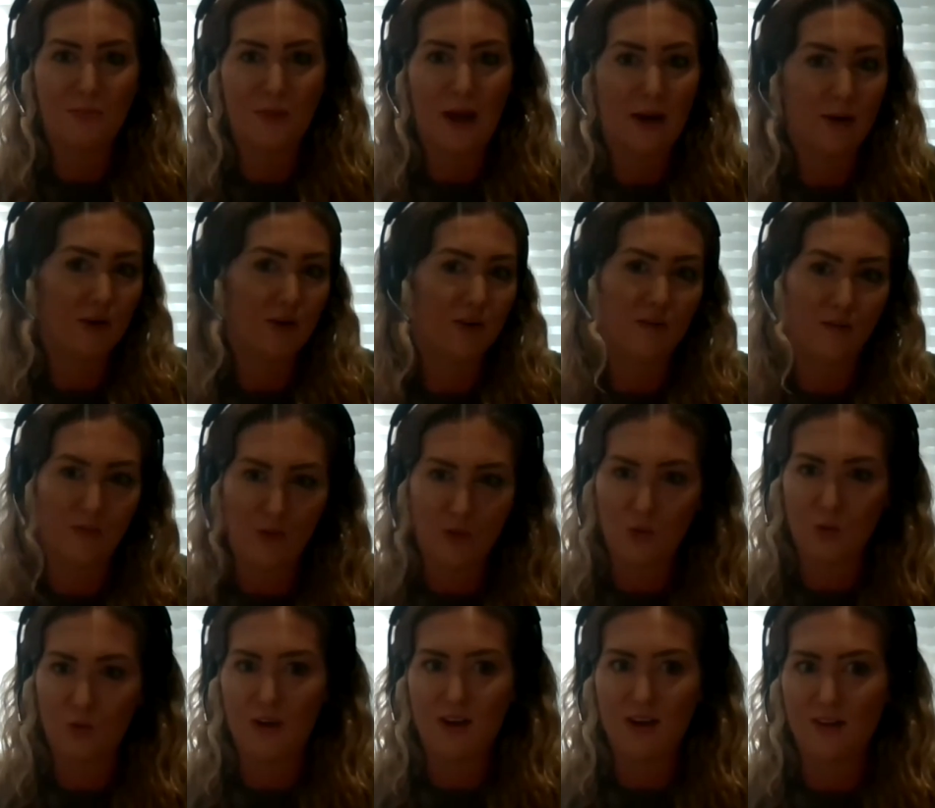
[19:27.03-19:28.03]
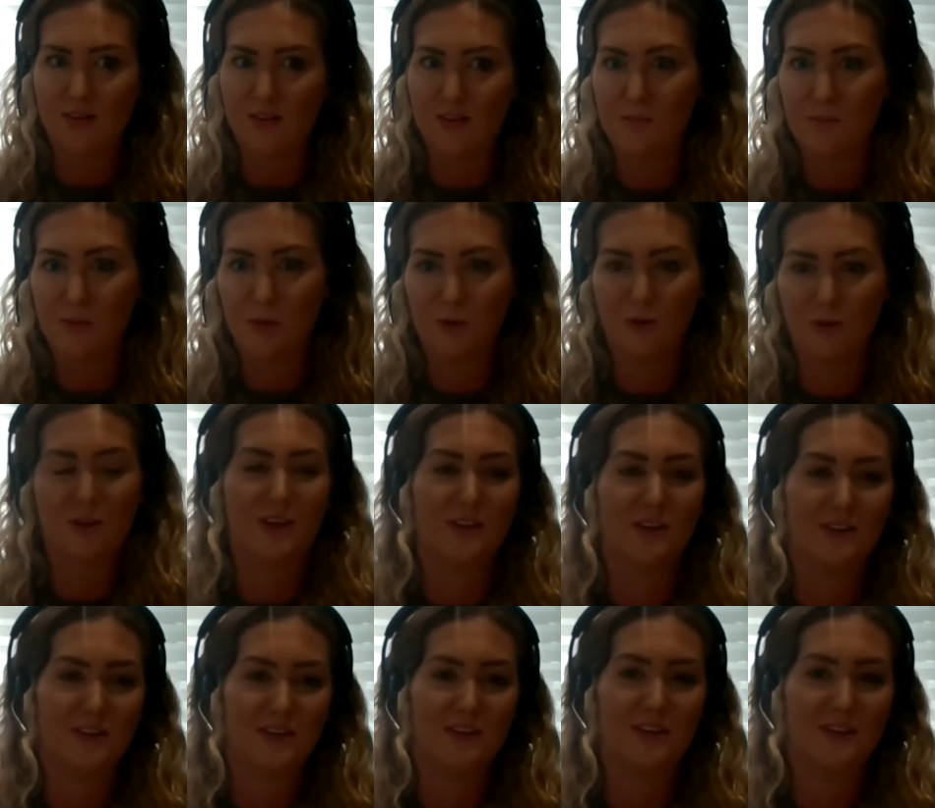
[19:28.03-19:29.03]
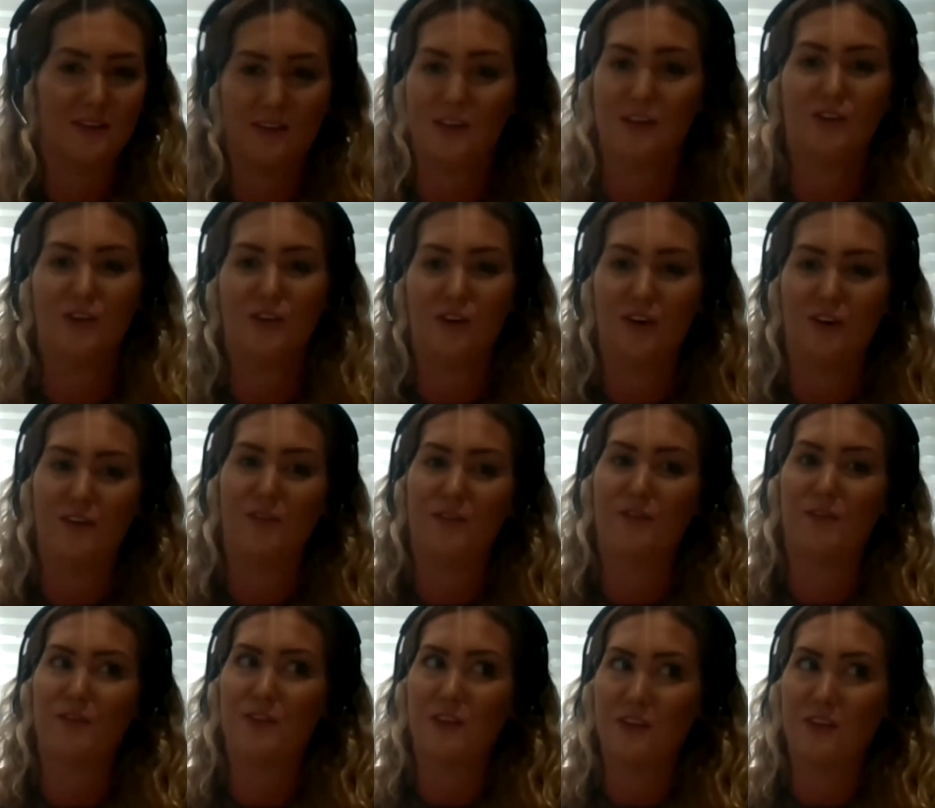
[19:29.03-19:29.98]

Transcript: parents have always supported the decision I